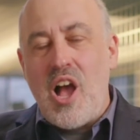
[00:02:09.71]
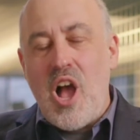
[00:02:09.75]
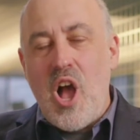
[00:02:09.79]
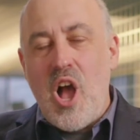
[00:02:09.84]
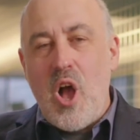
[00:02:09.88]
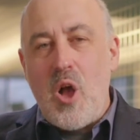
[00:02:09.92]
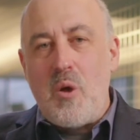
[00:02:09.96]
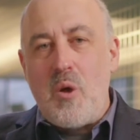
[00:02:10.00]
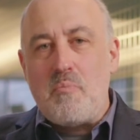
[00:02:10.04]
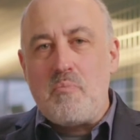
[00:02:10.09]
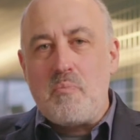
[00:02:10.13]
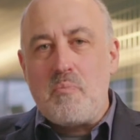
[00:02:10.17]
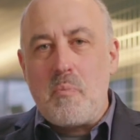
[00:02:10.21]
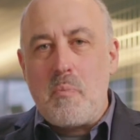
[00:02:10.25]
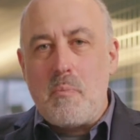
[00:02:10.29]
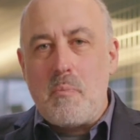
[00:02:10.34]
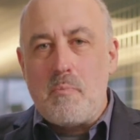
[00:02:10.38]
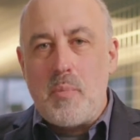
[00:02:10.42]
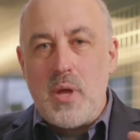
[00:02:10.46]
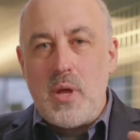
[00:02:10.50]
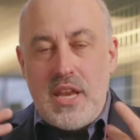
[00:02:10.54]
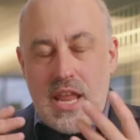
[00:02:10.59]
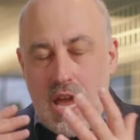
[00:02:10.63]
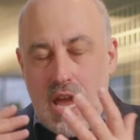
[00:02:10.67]
Um,
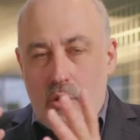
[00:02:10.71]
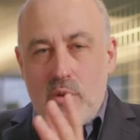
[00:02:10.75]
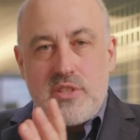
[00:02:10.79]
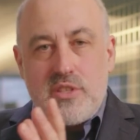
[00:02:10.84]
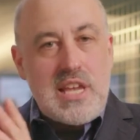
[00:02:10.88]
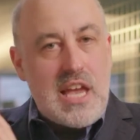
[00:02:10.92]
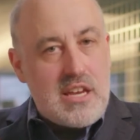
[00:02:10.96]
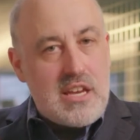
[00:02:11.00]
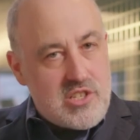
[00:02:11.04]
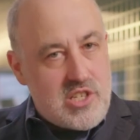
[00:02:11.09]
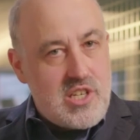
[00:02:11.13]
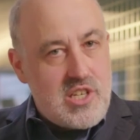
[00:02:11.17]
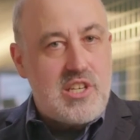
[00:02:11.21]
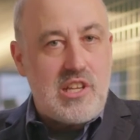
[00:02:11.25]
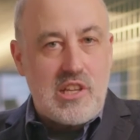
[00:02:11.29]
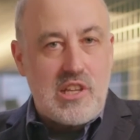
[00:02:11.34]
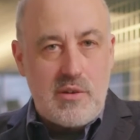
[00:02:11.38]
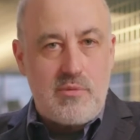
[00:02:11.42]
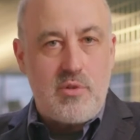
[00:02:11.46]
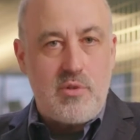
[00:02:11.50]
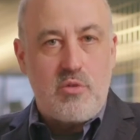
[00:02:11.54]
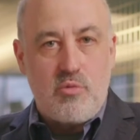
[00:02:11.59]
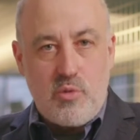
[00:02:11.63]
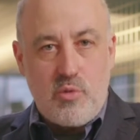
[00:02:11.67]
but now it's actually
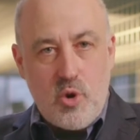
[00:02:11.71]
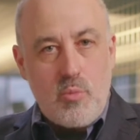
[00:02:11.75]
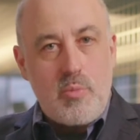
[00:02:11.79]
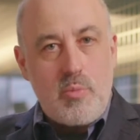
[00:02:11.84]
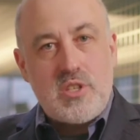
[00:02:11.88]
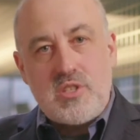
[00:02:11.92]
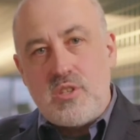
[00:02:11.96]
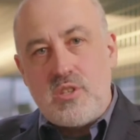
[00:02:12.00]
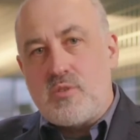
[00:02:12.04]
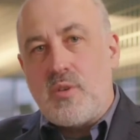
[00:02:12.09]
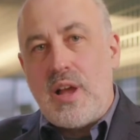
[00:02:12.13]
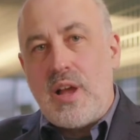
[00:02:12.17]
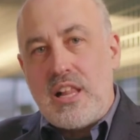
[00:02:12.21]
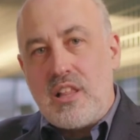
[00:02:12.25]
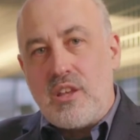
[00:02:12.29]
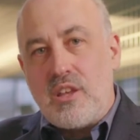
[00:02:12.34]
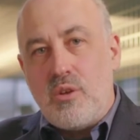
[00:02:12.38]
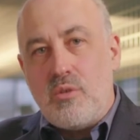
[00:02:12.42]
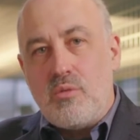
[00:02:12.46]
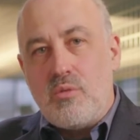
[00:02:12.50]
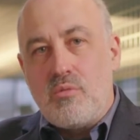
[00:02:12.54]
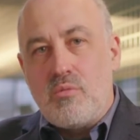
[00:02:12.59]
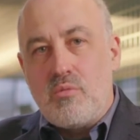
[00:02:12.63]
delivering real business value.